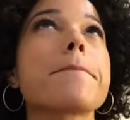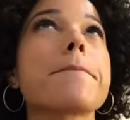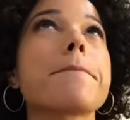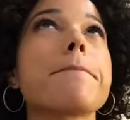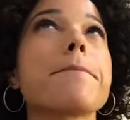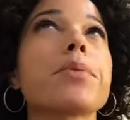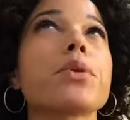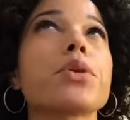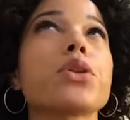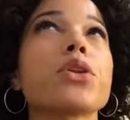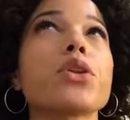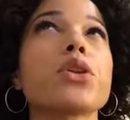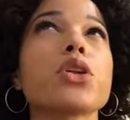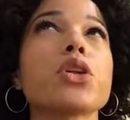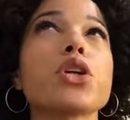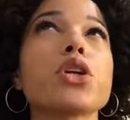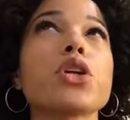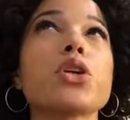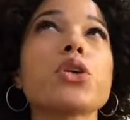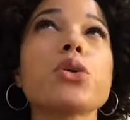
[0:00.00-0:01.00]

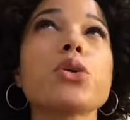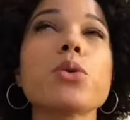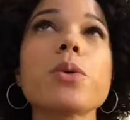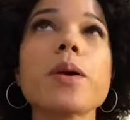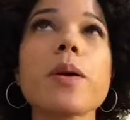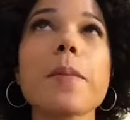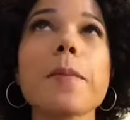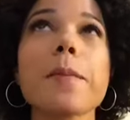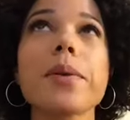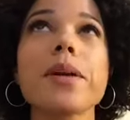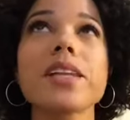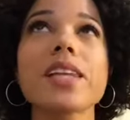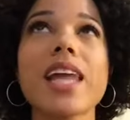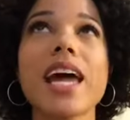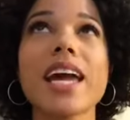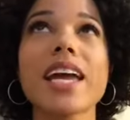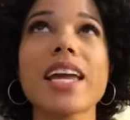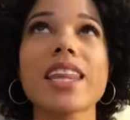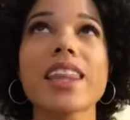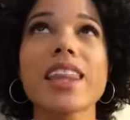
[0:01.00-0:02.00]
blue, but
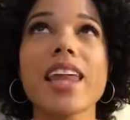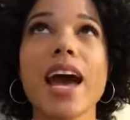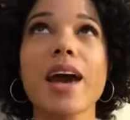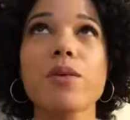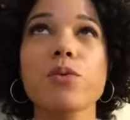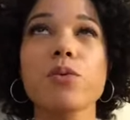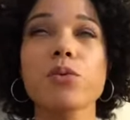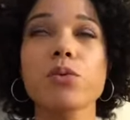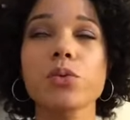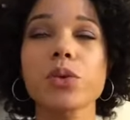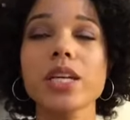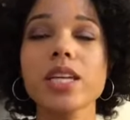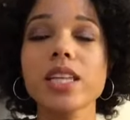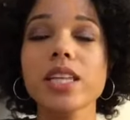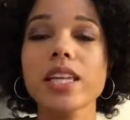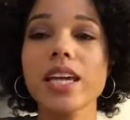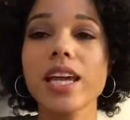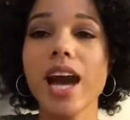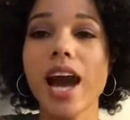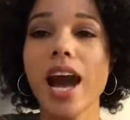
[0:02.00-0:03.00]
like that
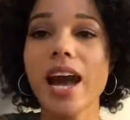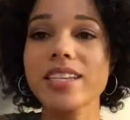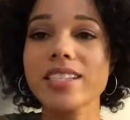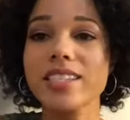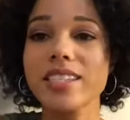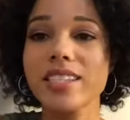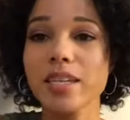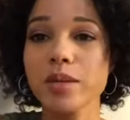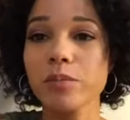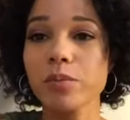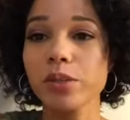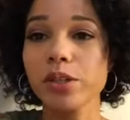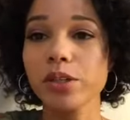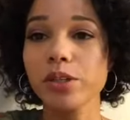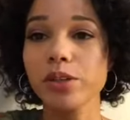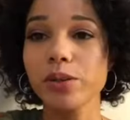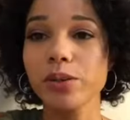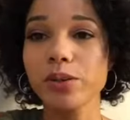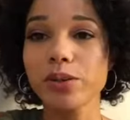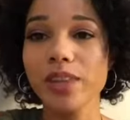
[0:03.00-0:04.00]
really icy
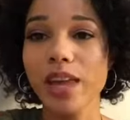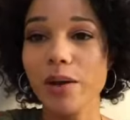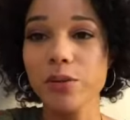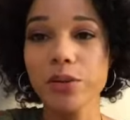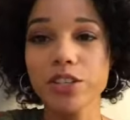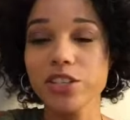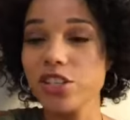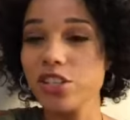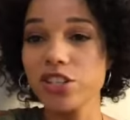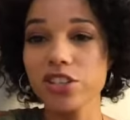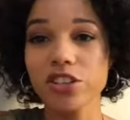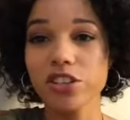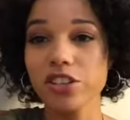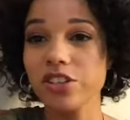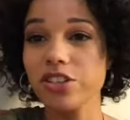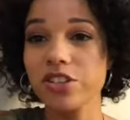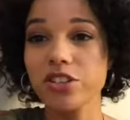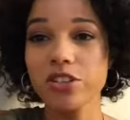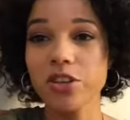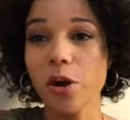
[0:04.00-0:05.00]
blue that would just look
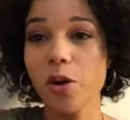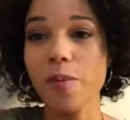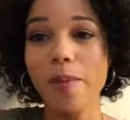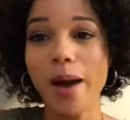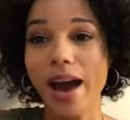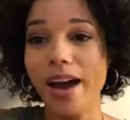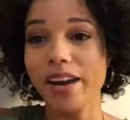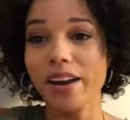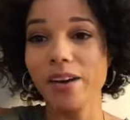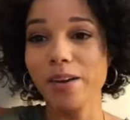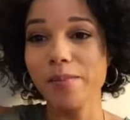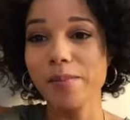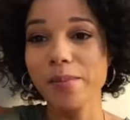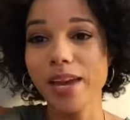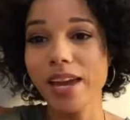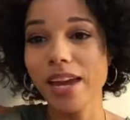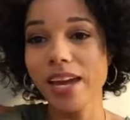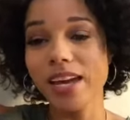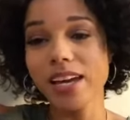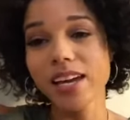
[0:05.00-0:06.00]
so bad on
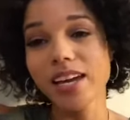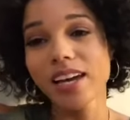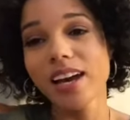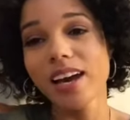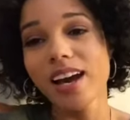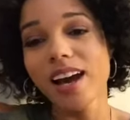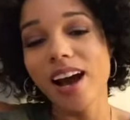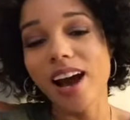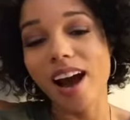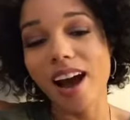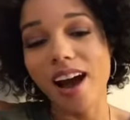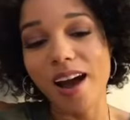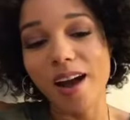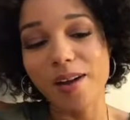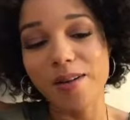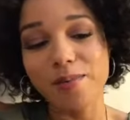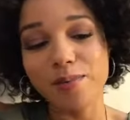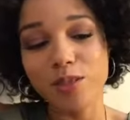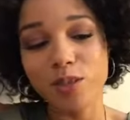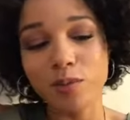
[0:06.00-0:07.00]
me.
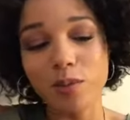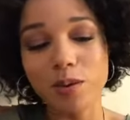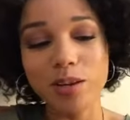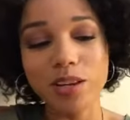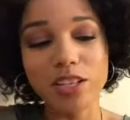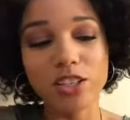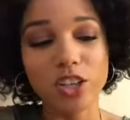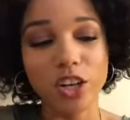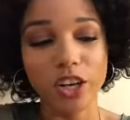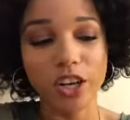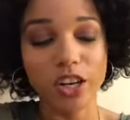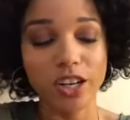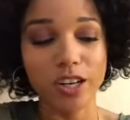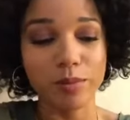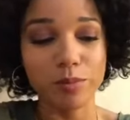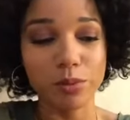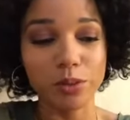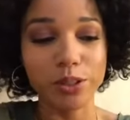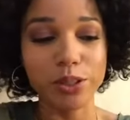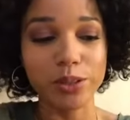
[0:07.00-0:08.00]
So maybe a darker
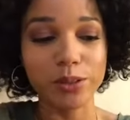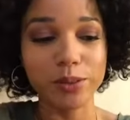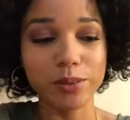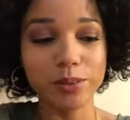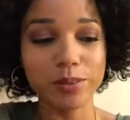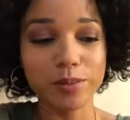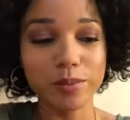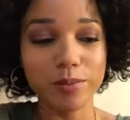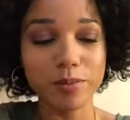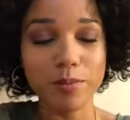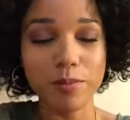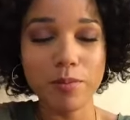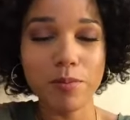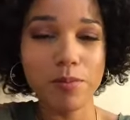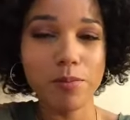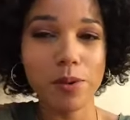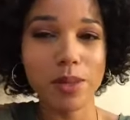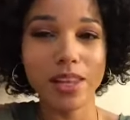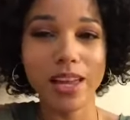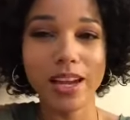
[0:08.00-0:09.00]
blue,
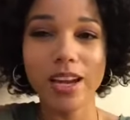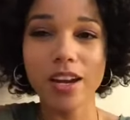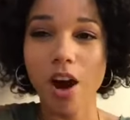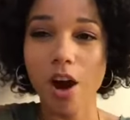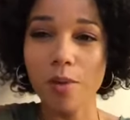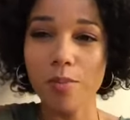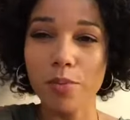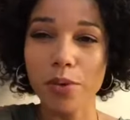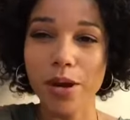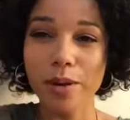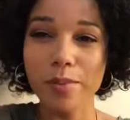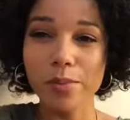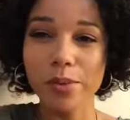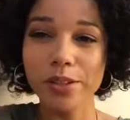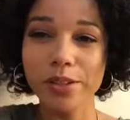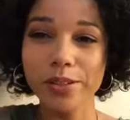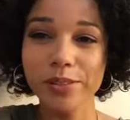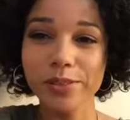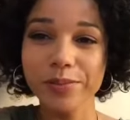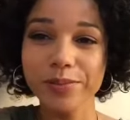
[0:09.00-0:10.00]
but like an ombre
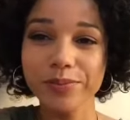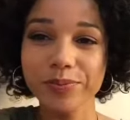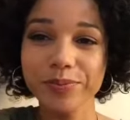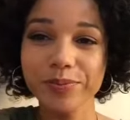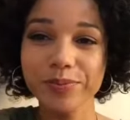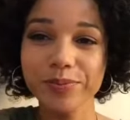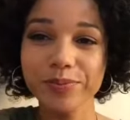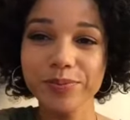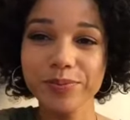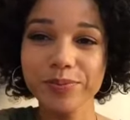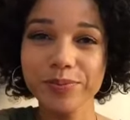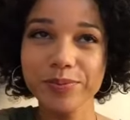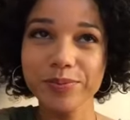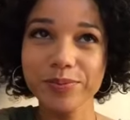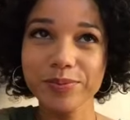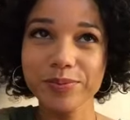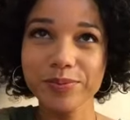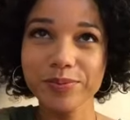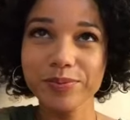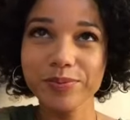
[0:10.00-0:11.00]
blue.
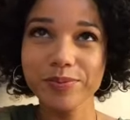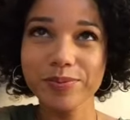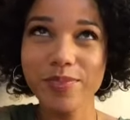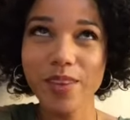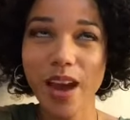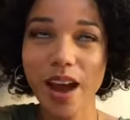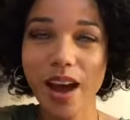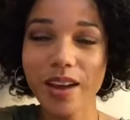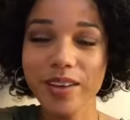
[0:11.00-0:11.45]
Yeah.